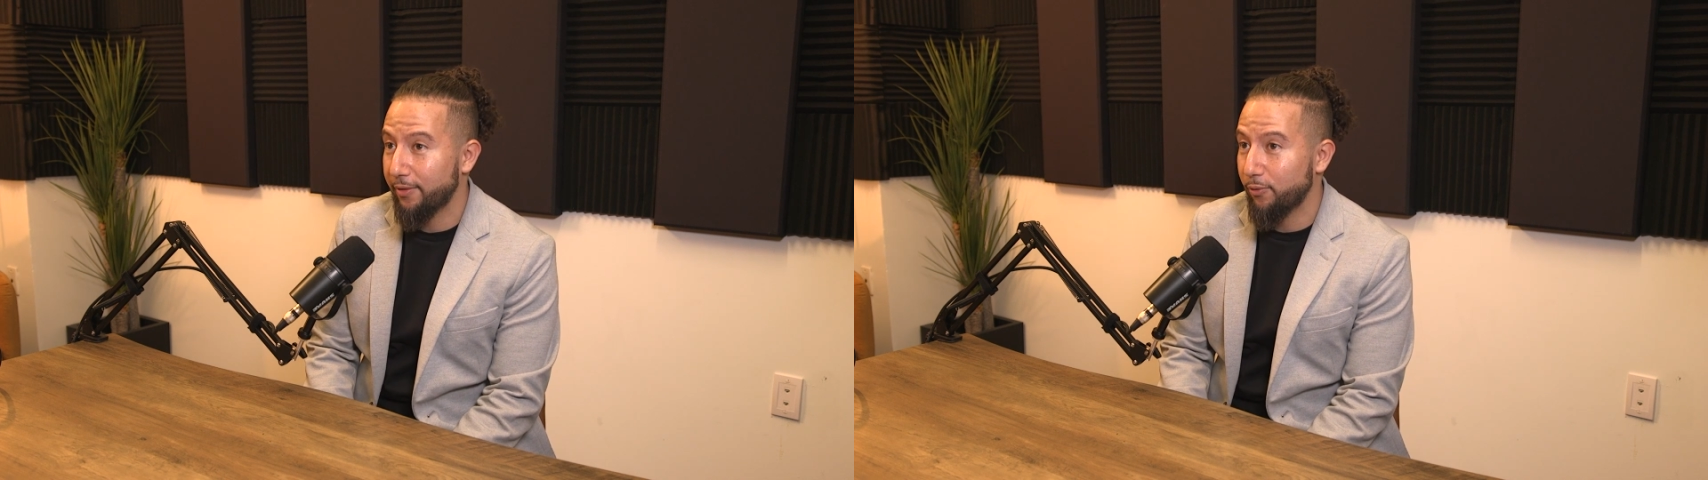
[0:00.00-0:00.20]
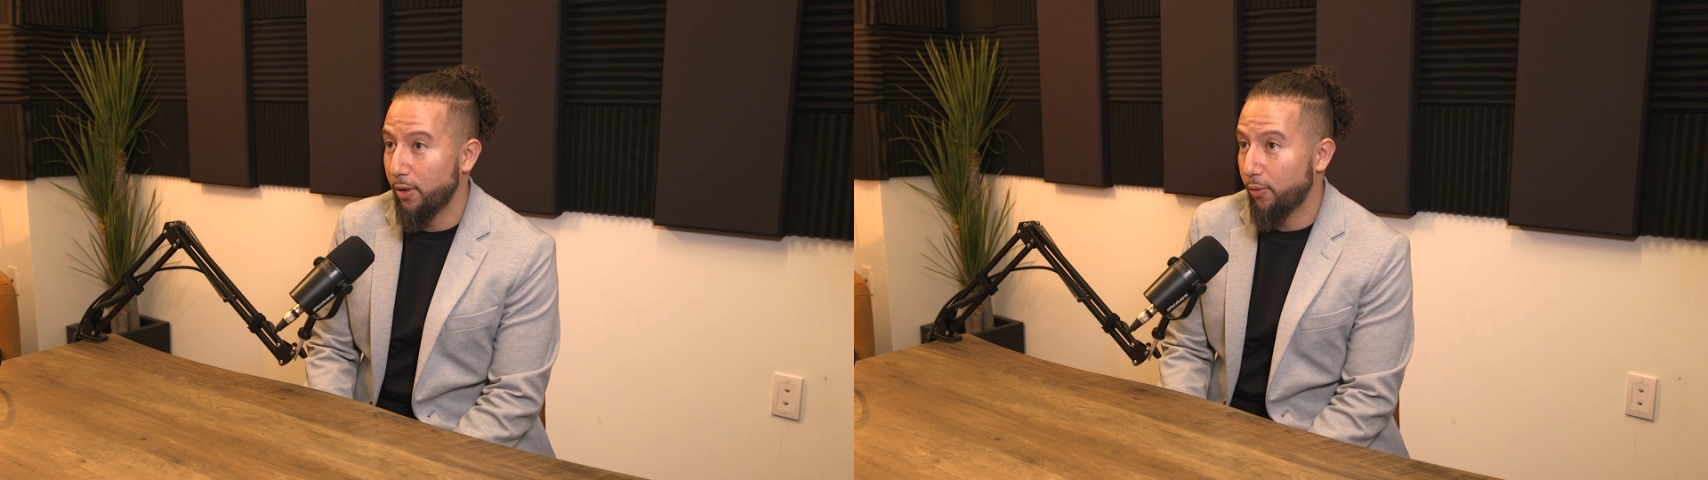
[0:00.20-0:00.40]

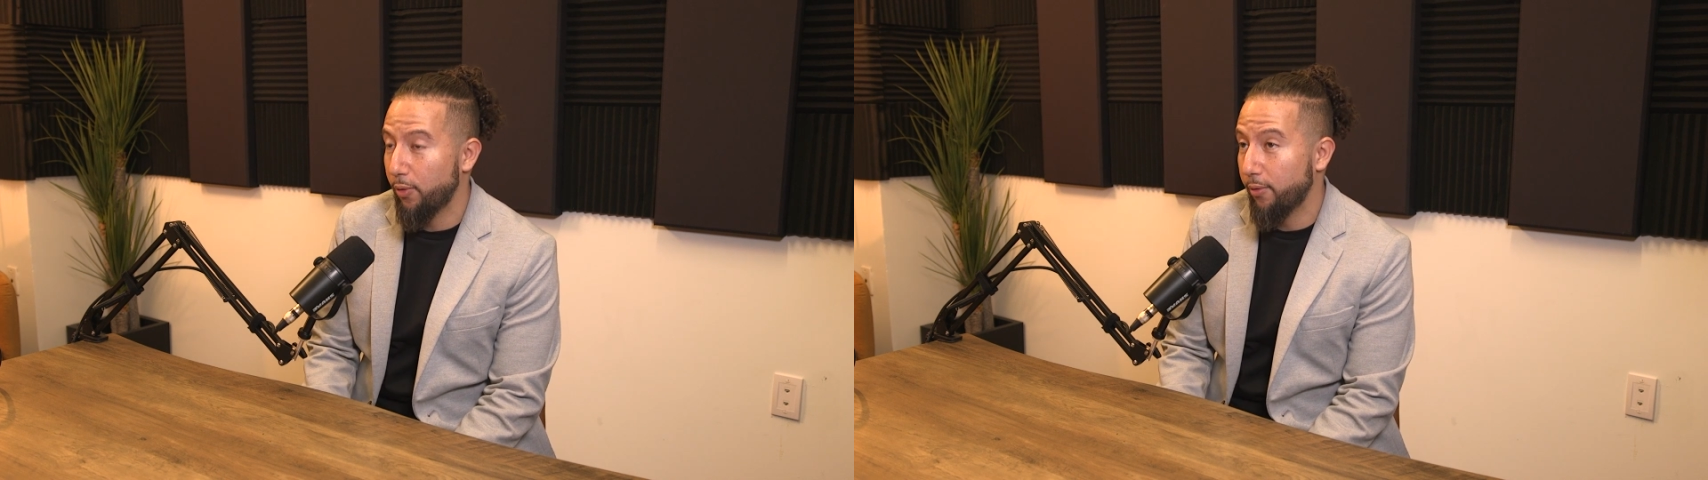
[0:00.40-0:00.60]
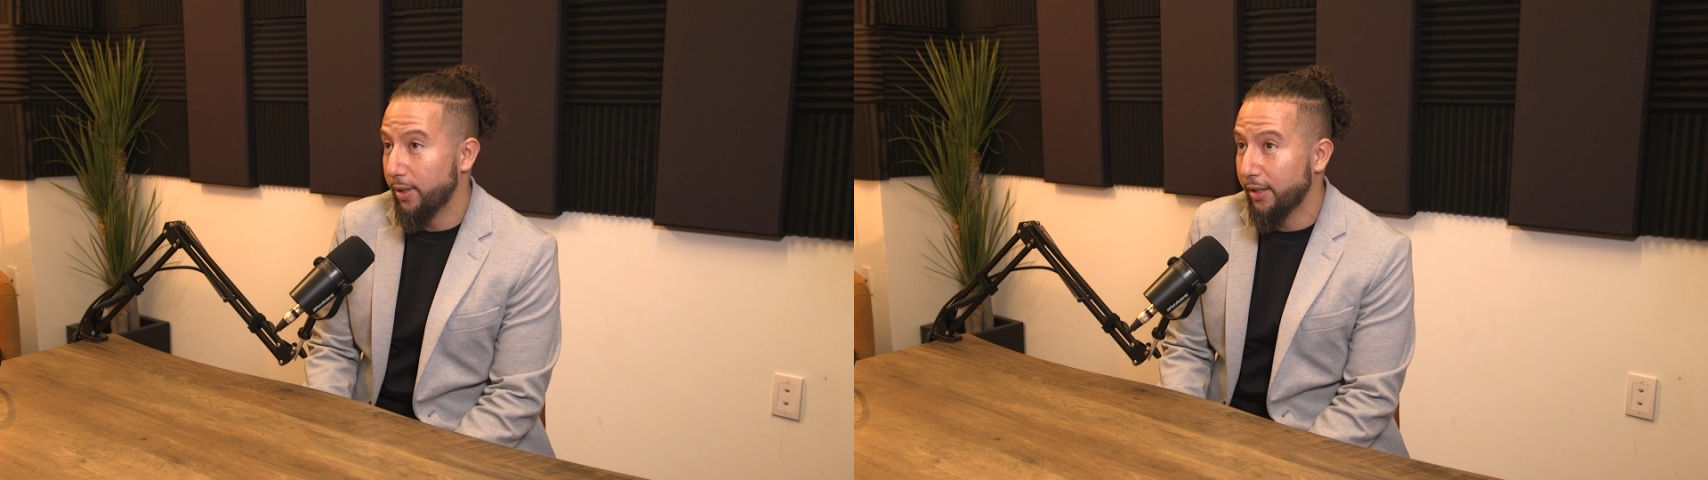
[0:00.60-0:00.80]
where
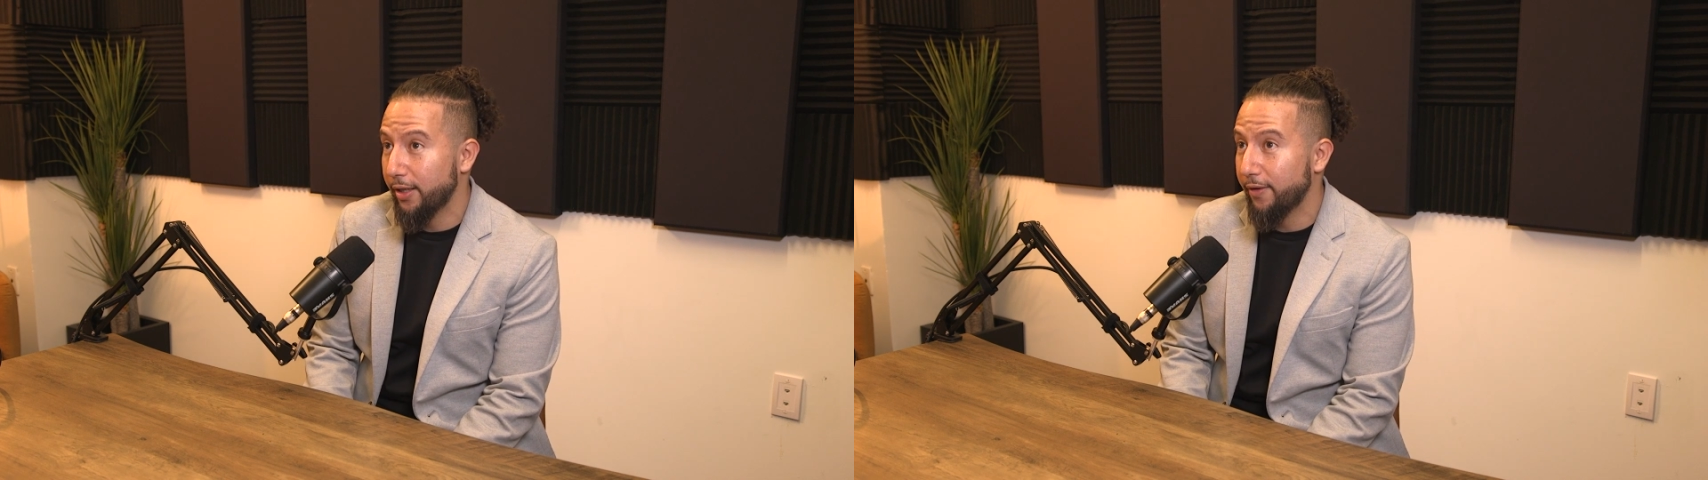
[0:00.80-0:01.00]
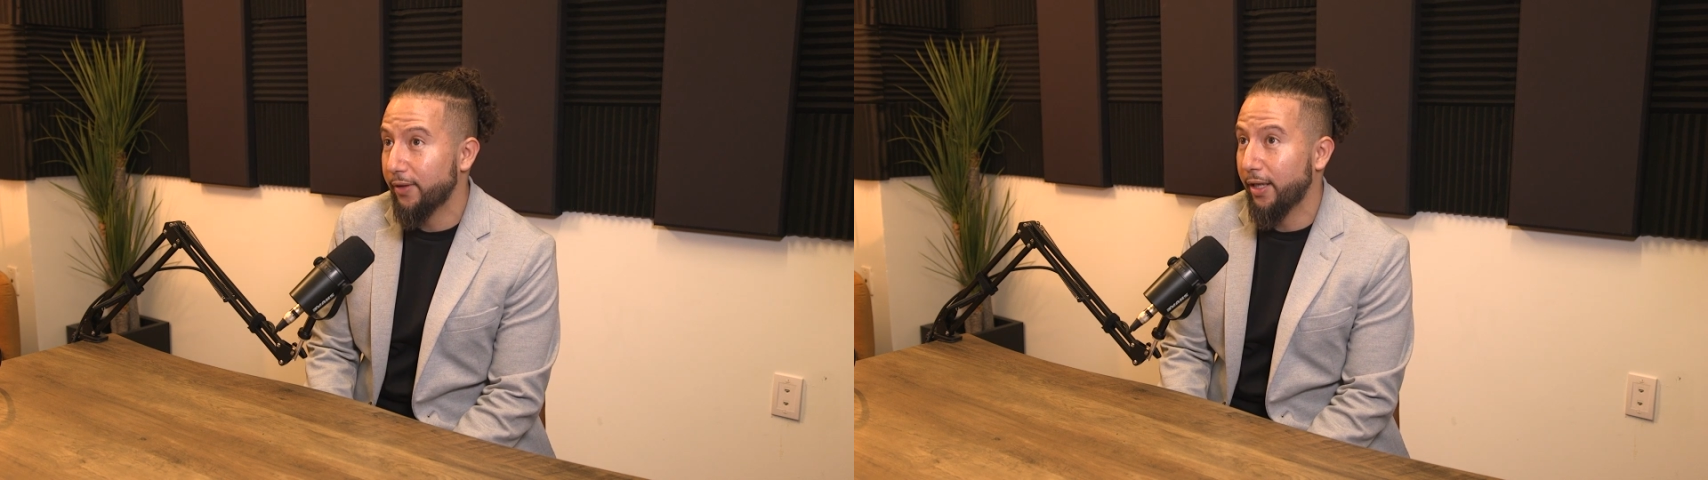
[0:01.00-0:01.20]
we
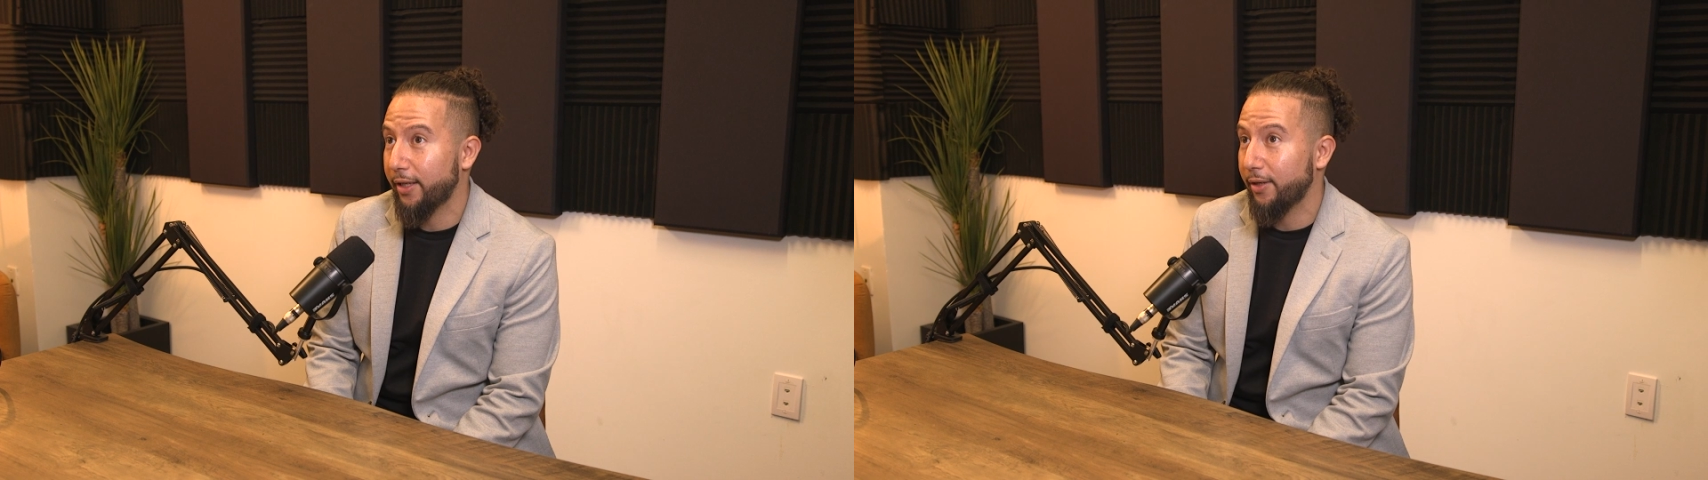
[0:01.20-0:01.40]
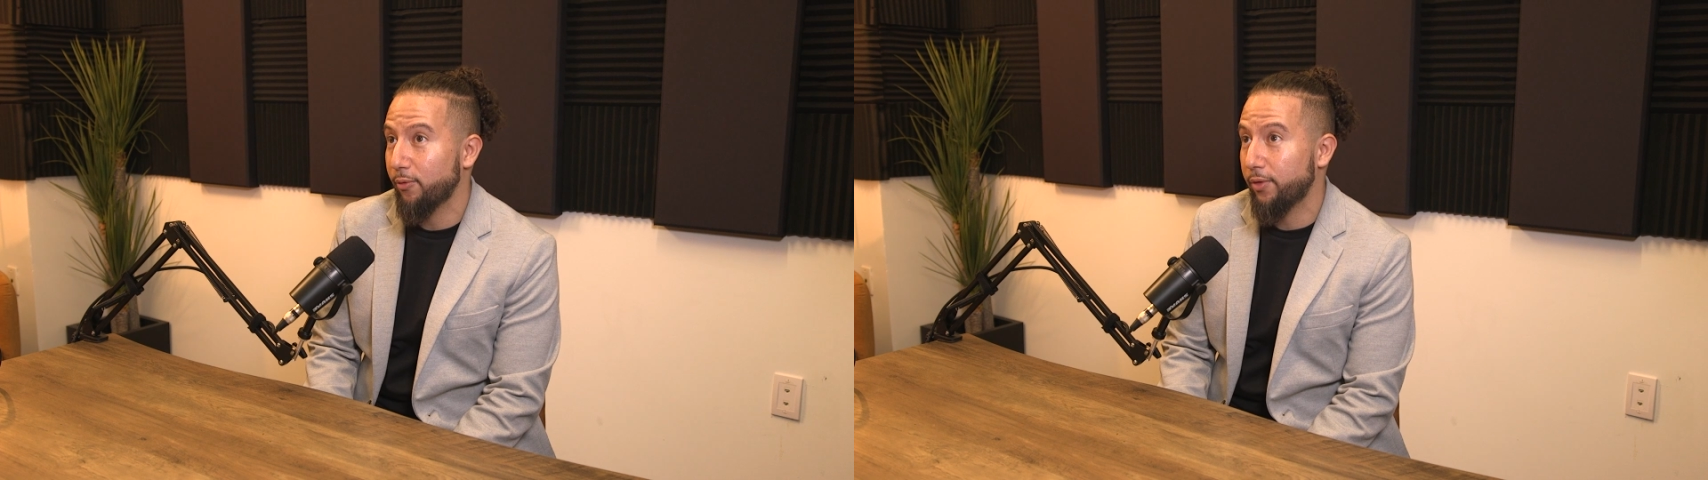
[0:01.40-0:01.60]
lived,
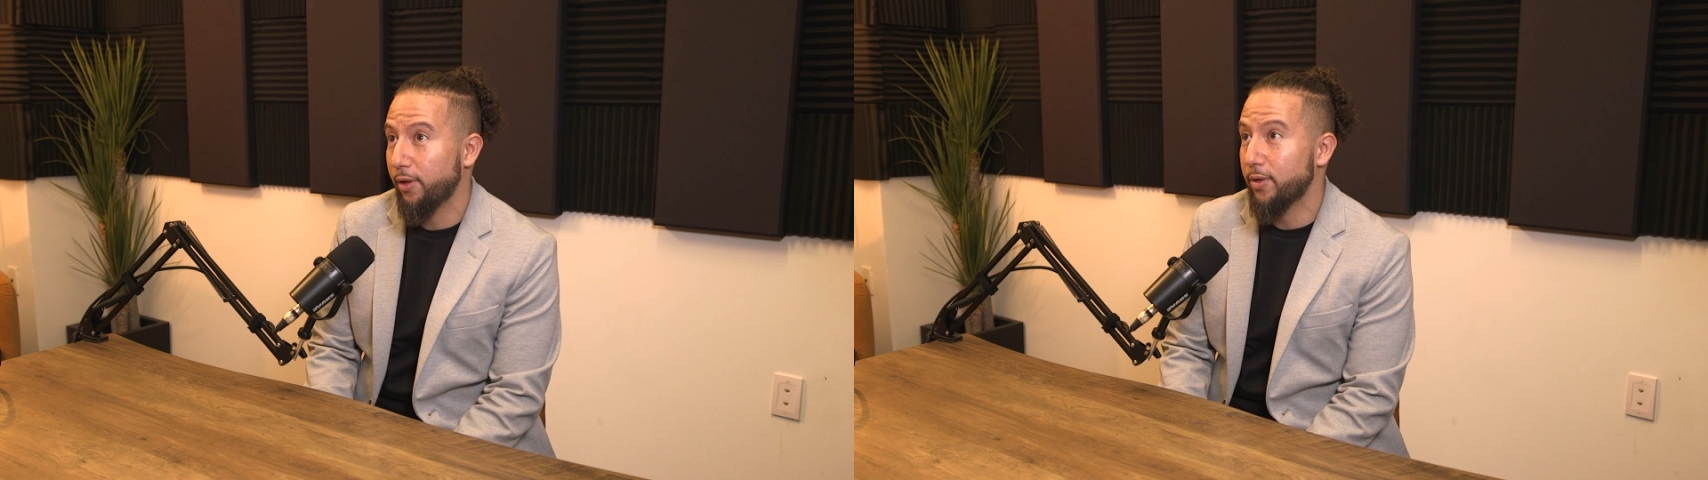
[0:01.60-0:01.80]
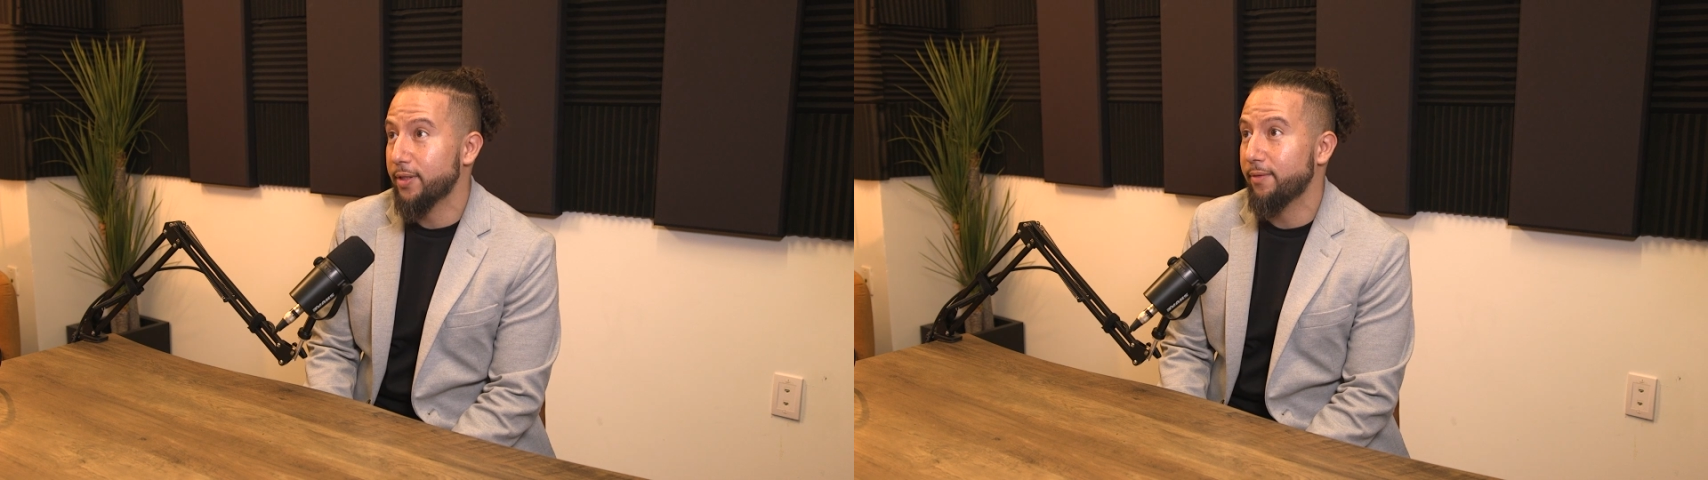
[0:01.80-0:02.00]

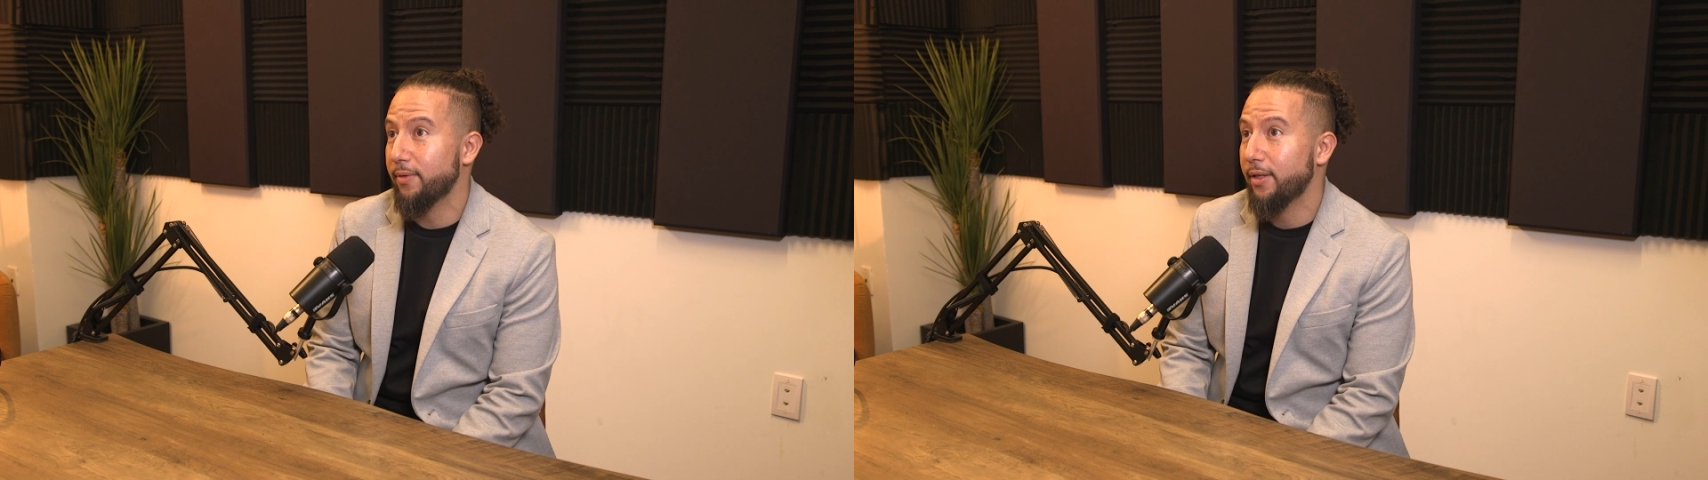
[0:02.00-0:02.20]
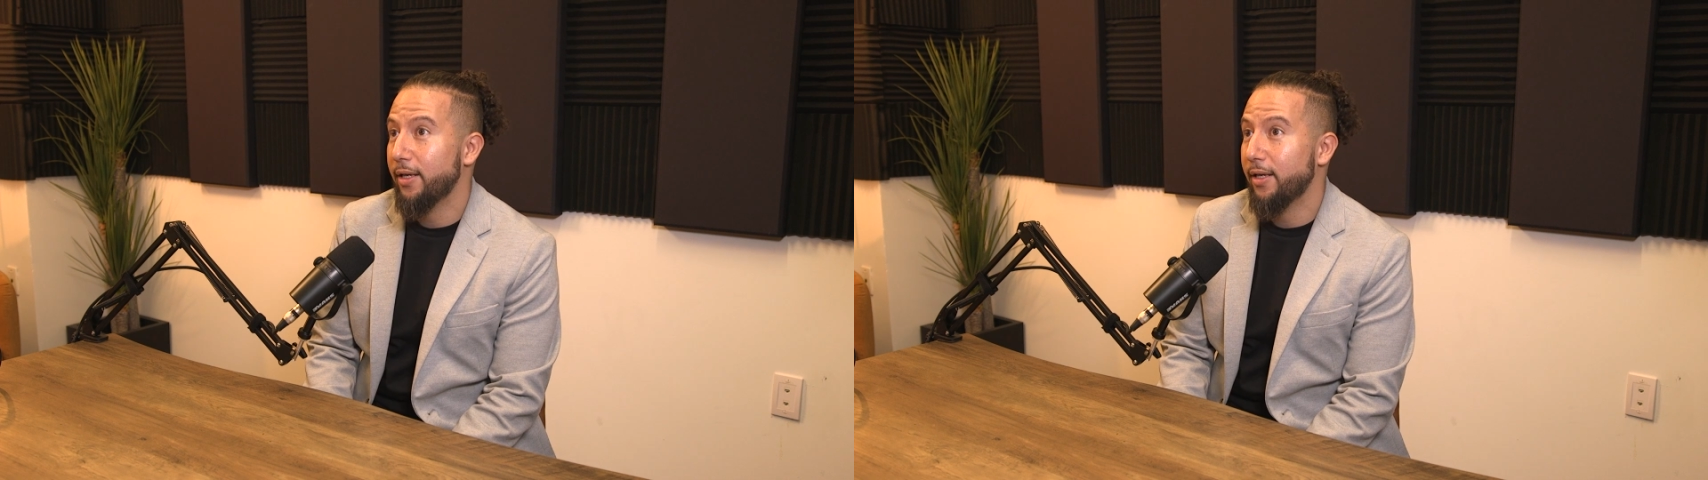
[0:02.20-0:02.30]
there wasn't